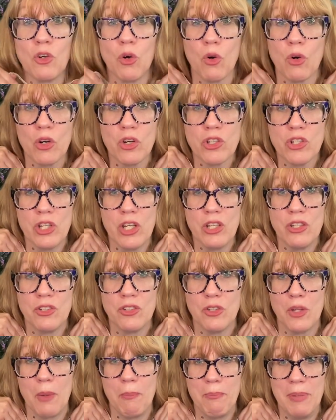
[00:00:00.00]

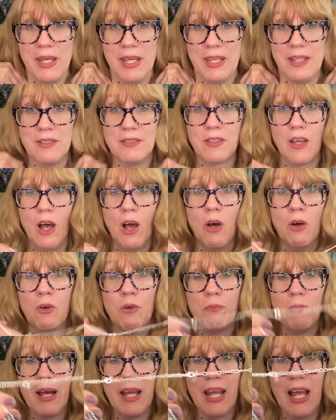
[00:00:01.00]
gorgeous piece.
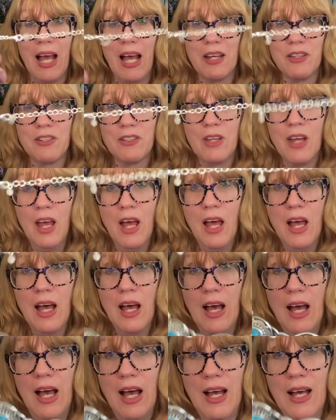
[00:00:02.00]
Oh my gosh.
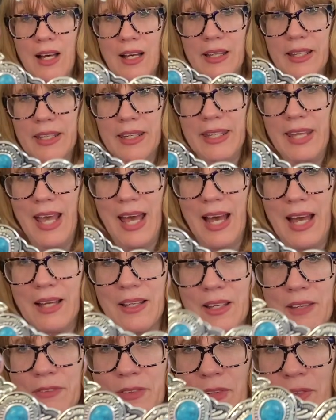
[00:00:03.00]
Uh, yeah, if